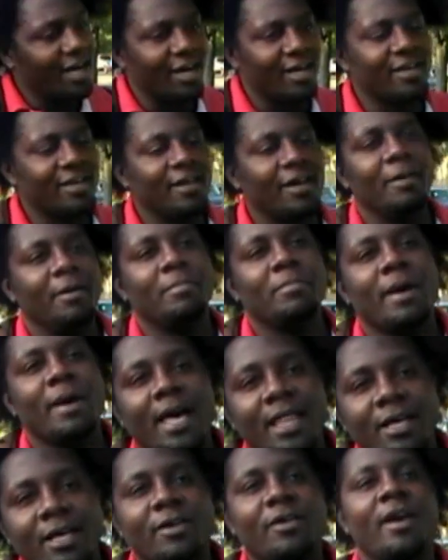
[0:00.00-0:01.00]
a, a
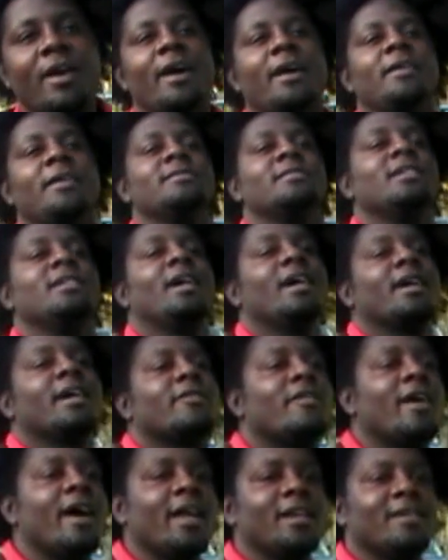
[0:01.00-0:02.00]
malagran, a
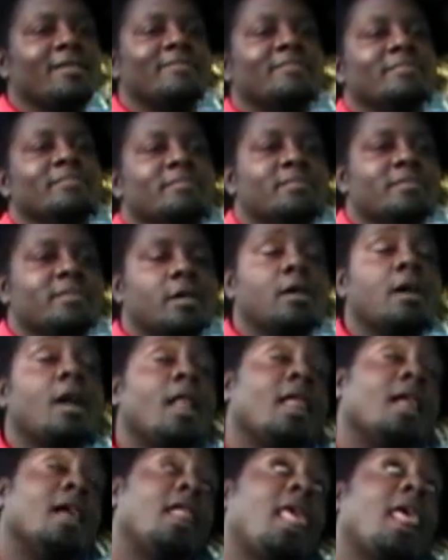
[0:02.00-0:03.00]
granum,
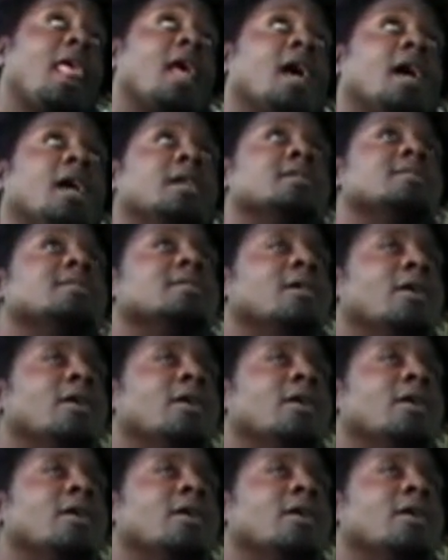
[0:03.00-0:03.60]
uh,